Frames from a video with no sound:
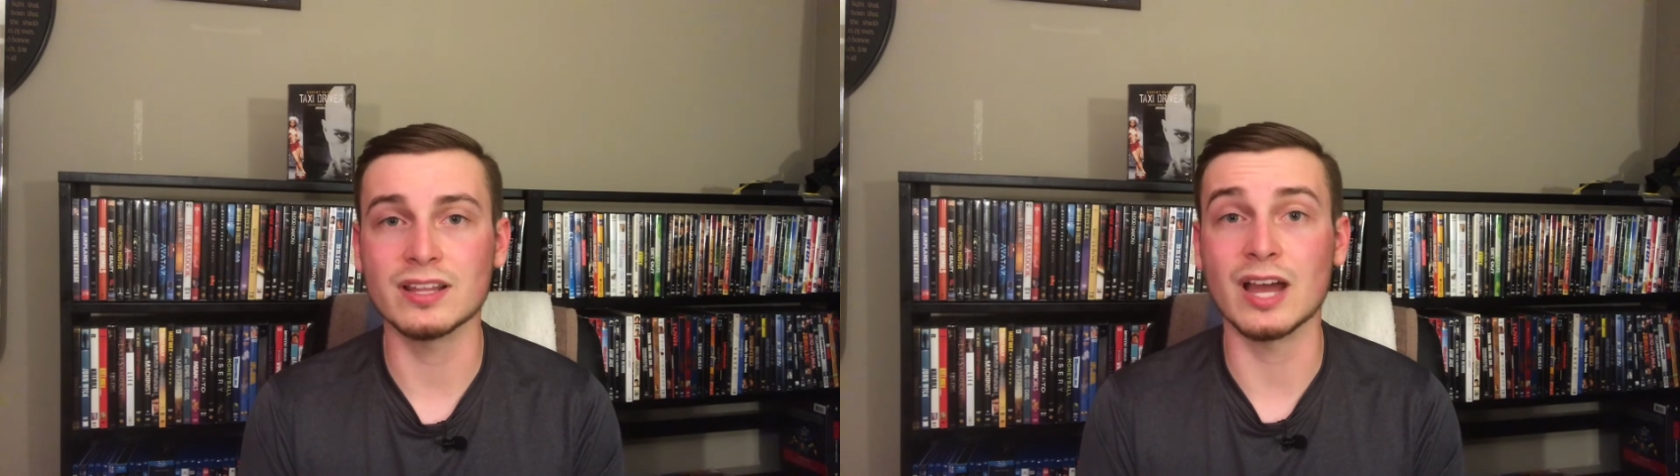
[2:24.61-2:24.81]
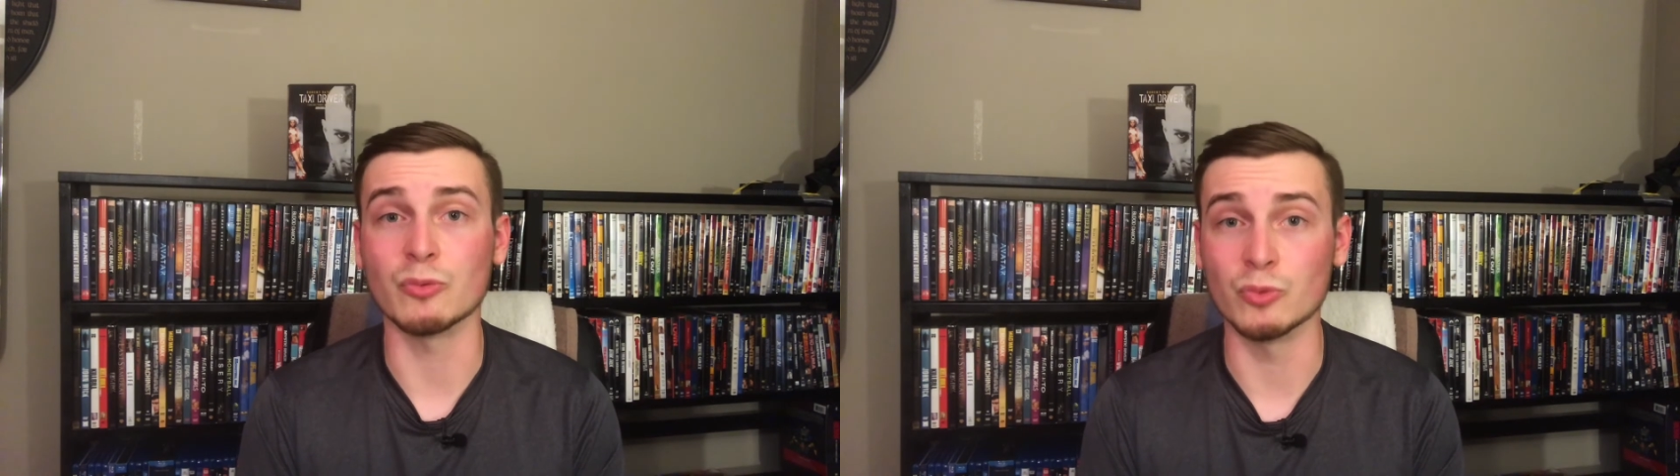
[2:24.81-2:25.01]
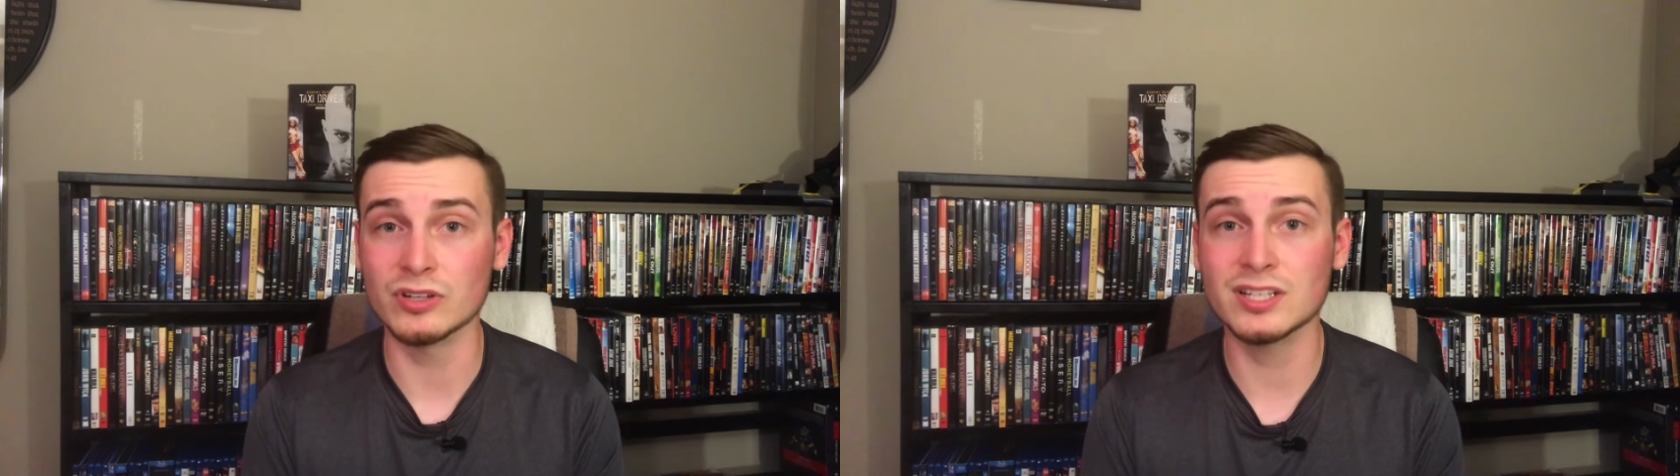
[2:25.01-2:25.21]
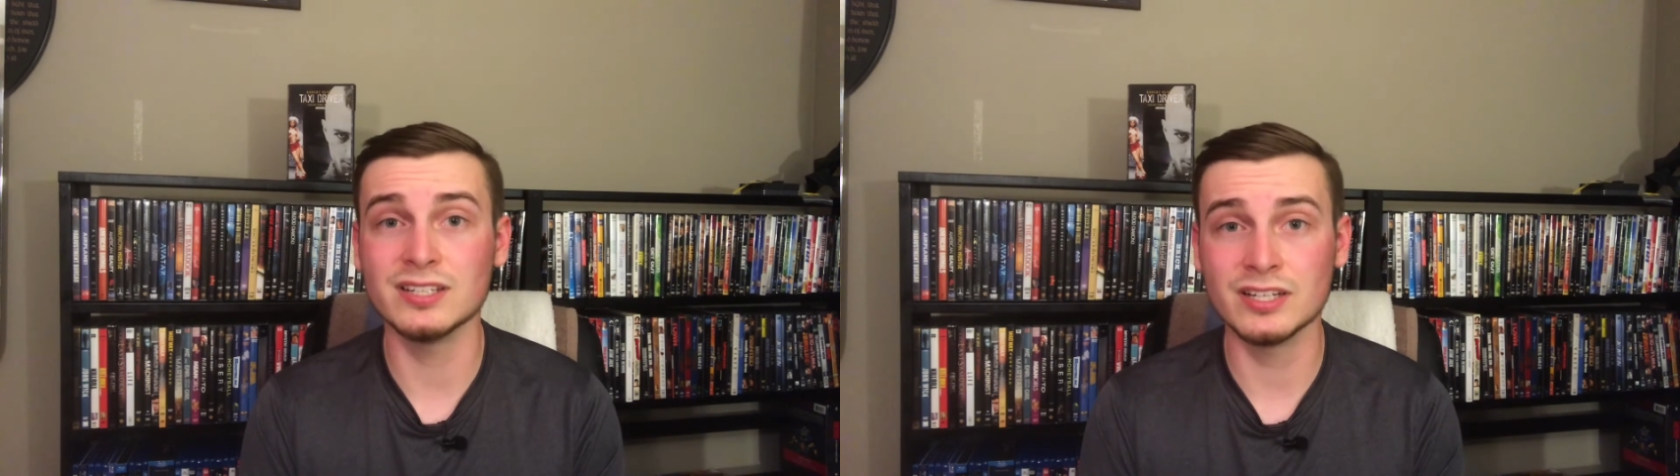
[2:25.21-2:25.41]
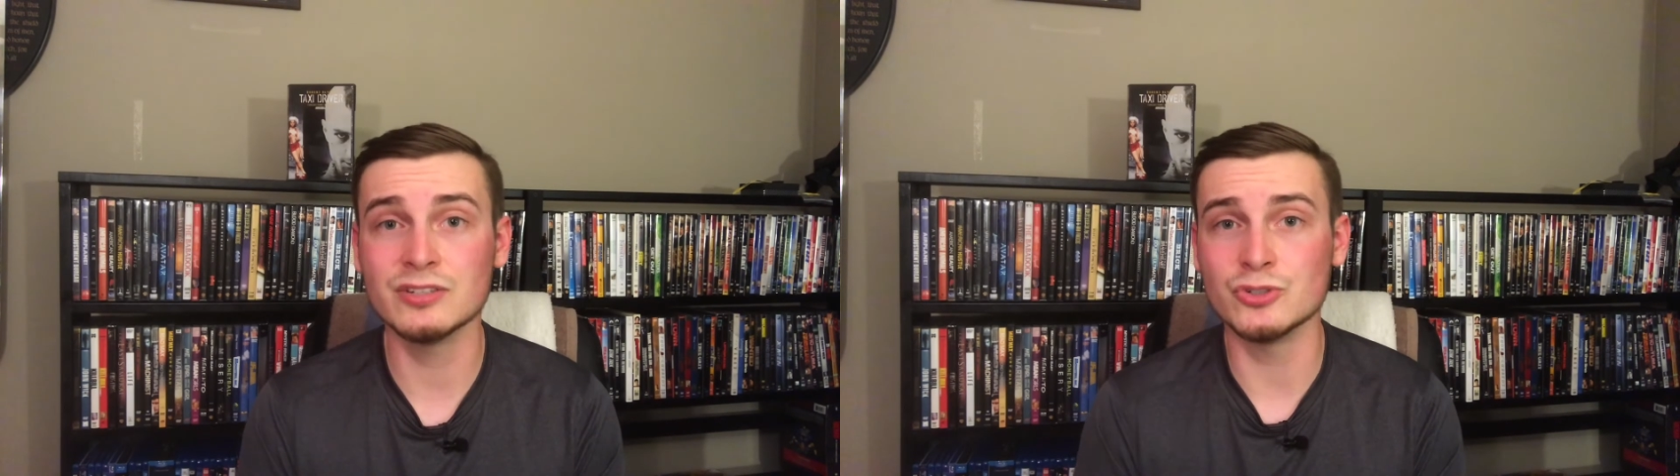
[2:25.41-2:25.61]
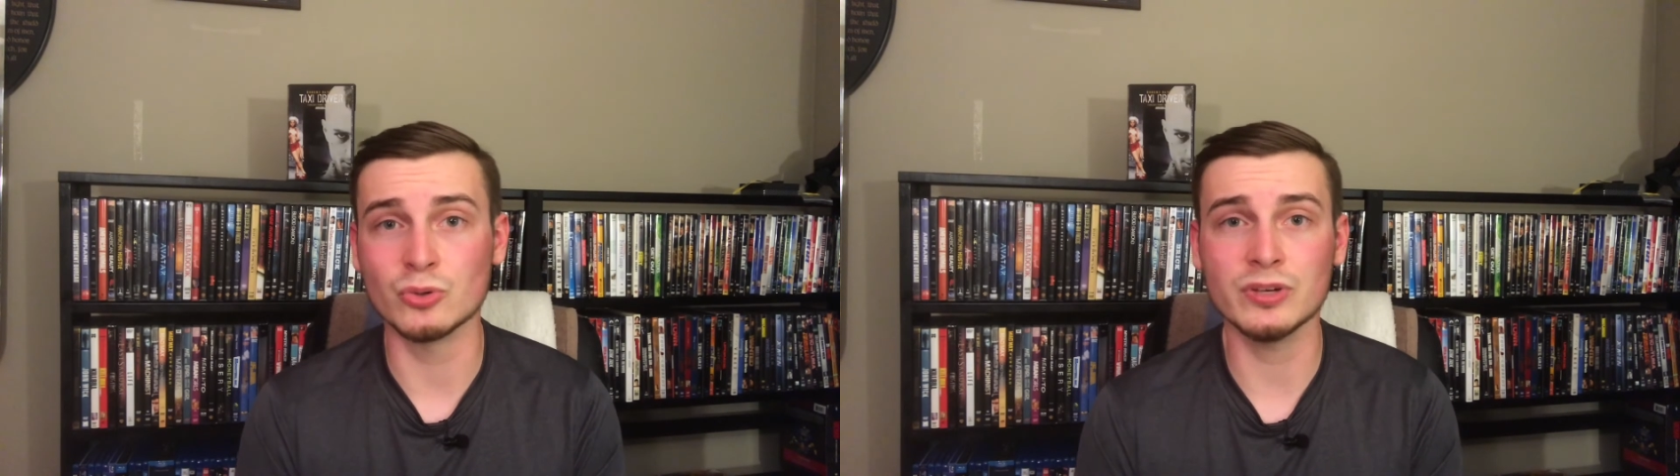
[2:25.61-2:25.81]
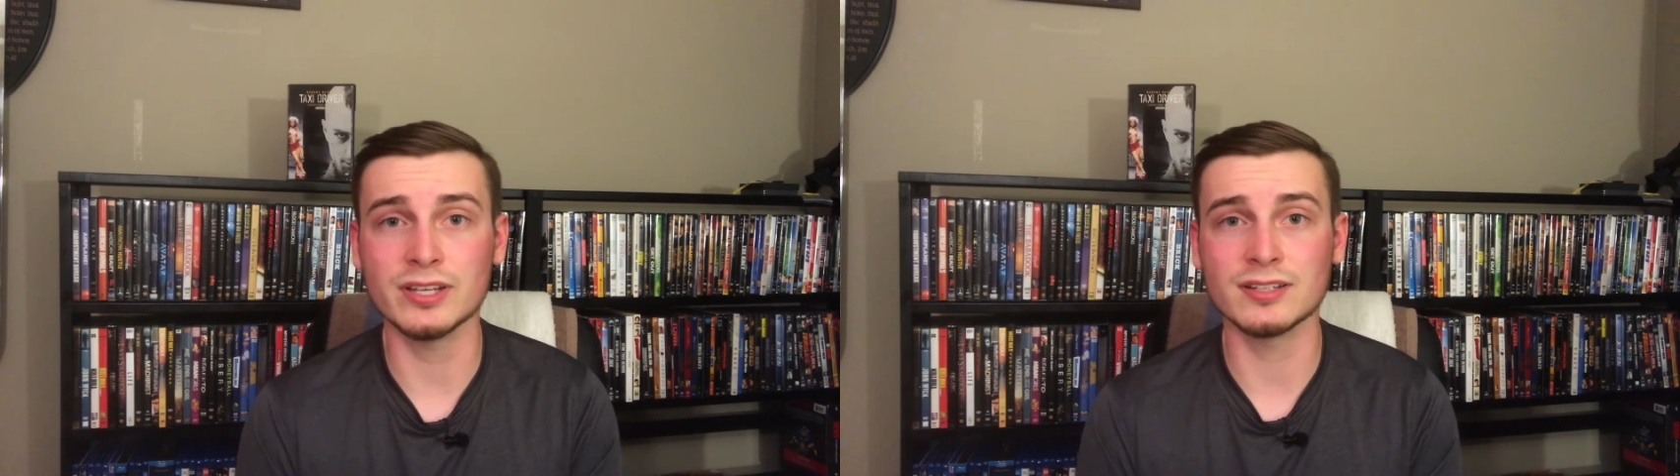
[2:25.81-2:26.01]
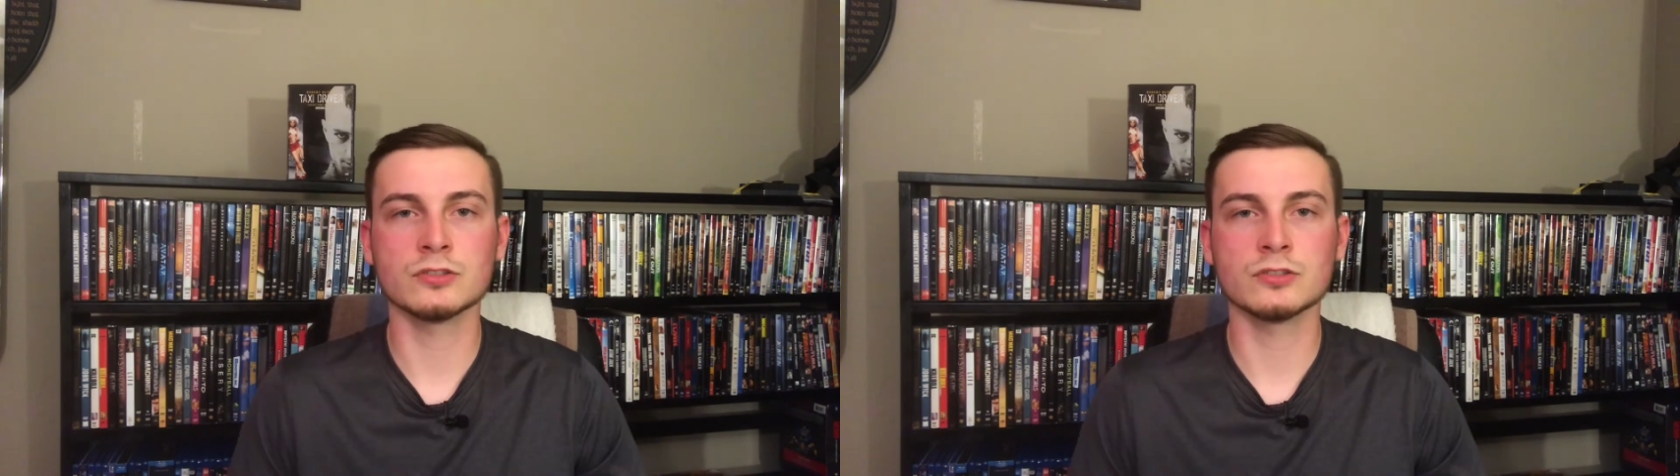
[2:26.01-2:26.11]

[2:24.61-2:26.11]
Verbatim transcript: I really did enjoy it.